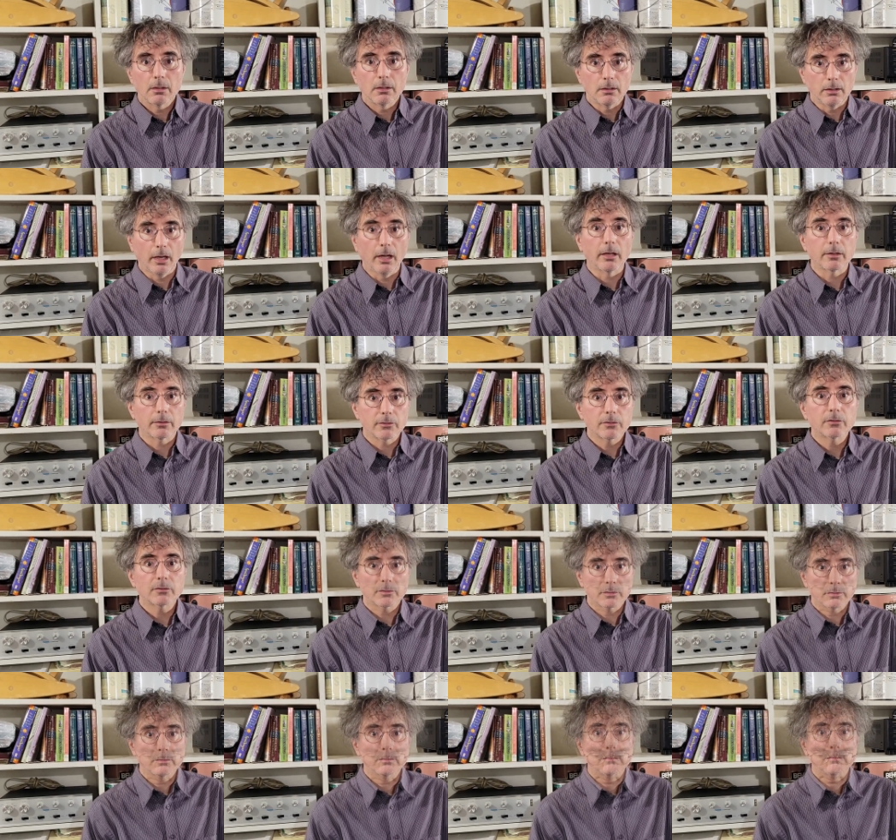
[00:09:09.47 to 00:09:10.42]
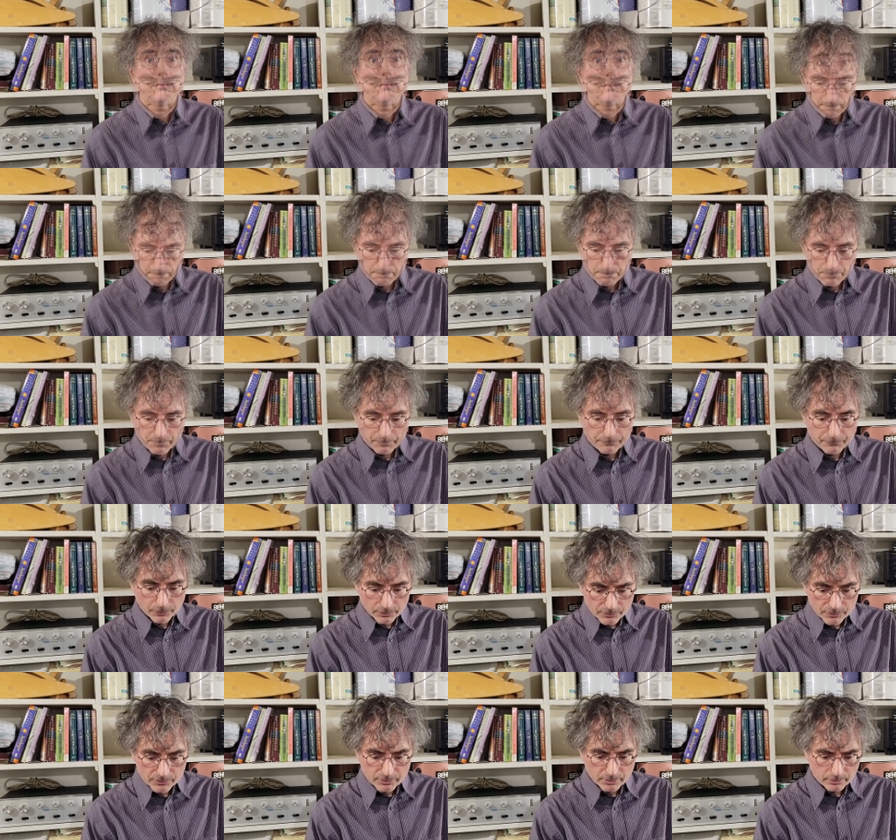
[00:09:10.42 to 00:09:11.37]
Yes. The
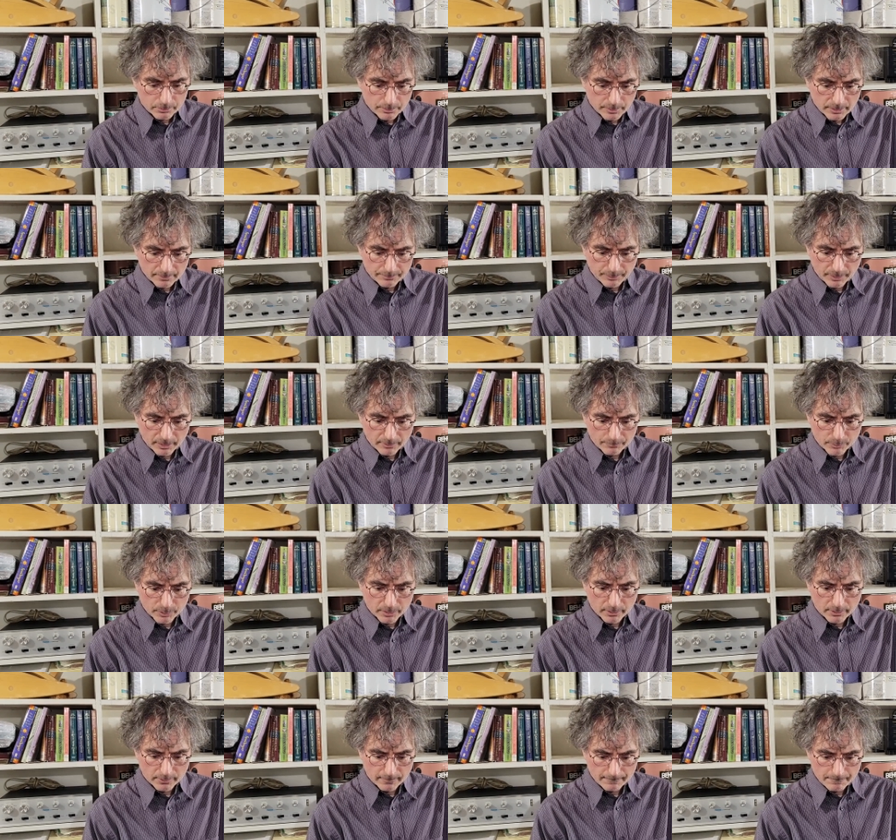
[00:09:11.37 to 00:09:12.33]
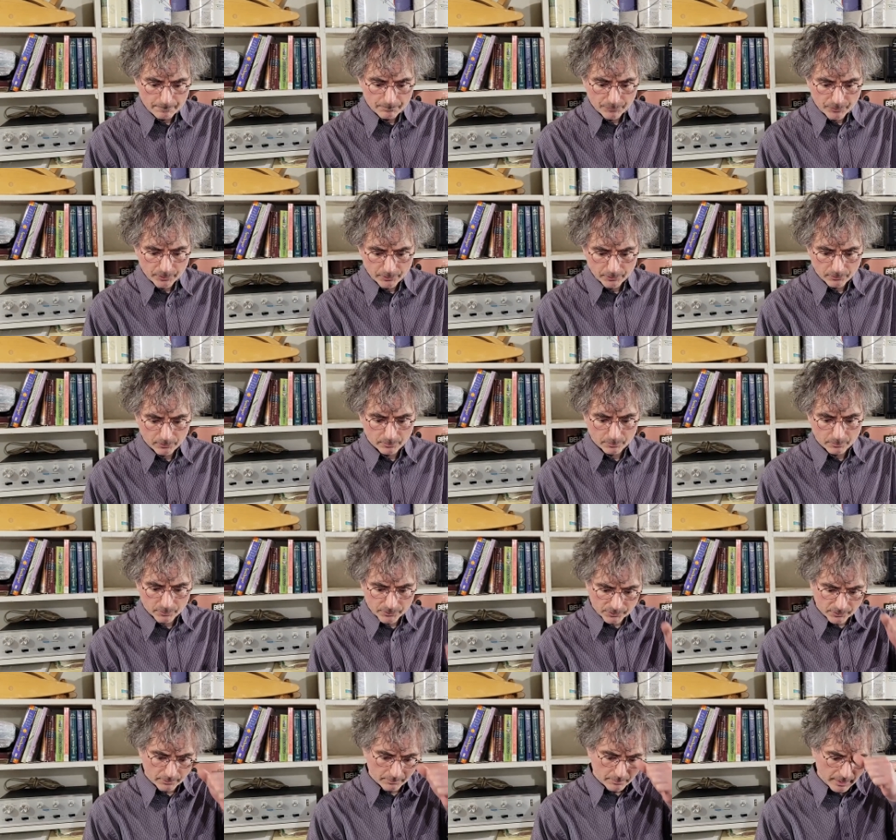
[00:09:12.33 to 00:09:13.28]
first tube amp I brought home
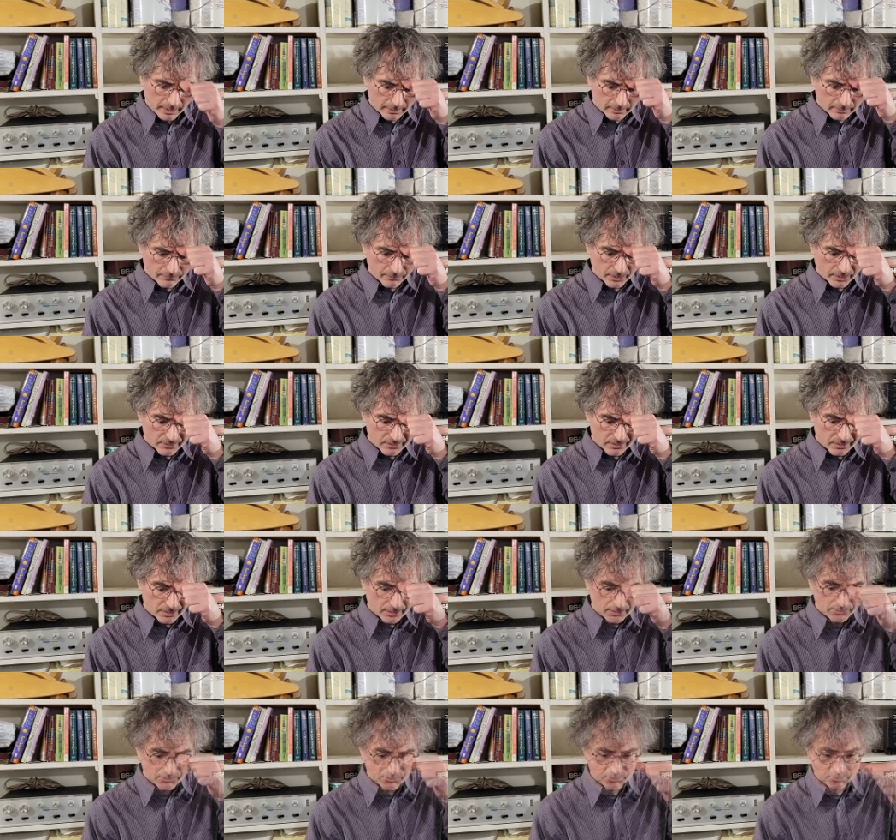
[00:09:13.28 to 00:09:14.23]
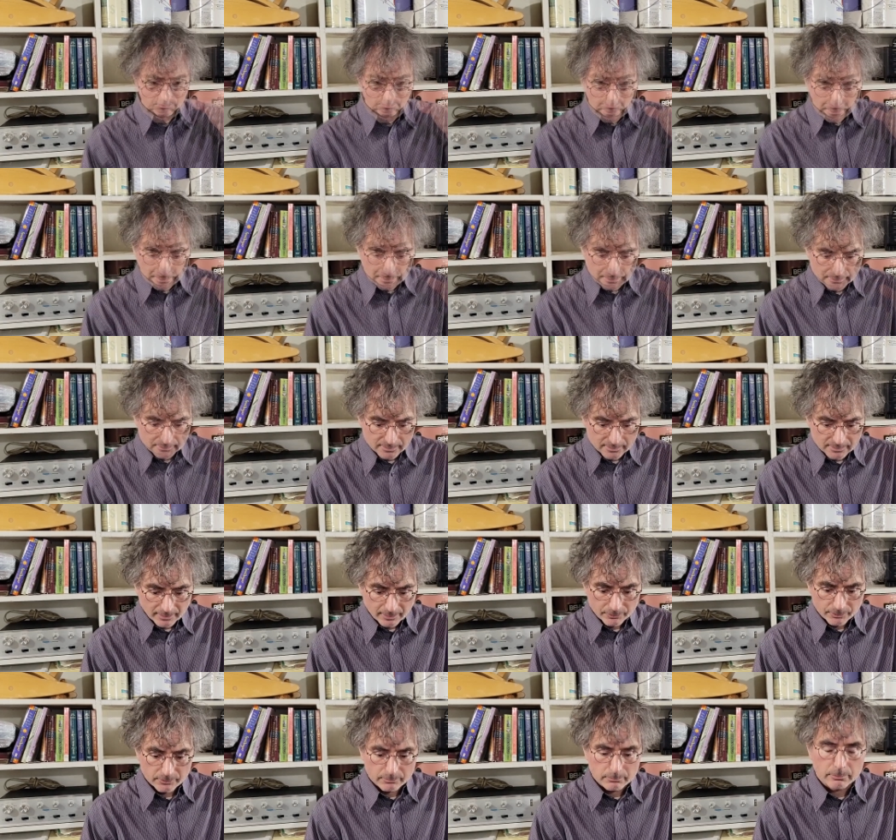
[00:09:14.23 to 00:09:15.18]
was in a Magnavox console before. It
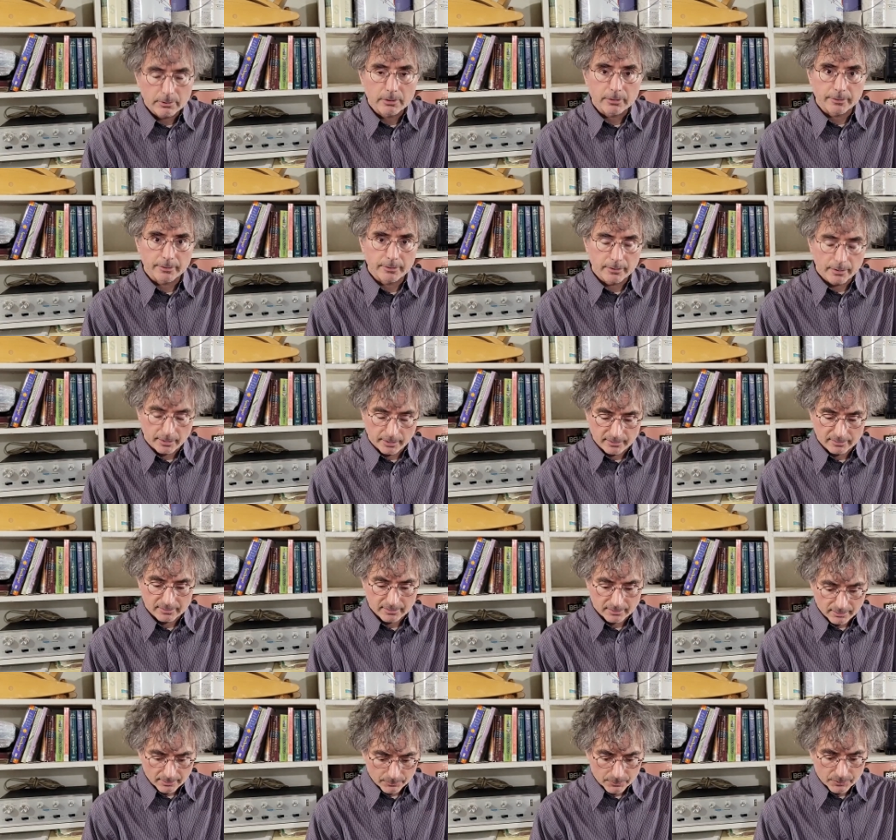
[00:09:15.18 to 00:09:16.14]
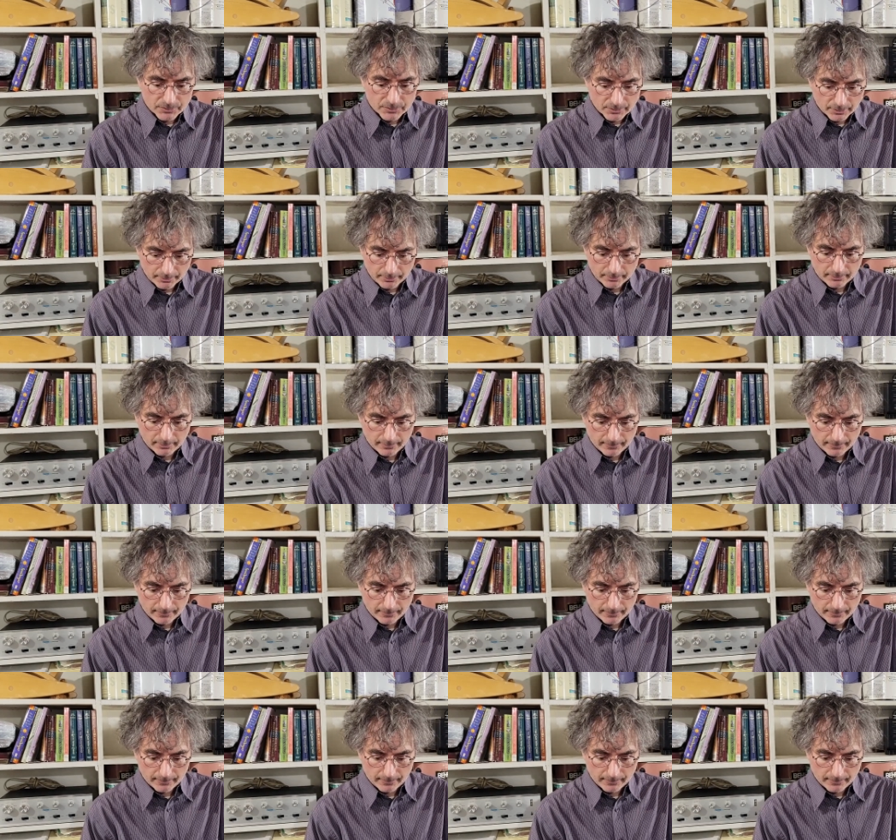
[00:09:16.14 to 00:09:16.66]
sounded really nice and I was psyched.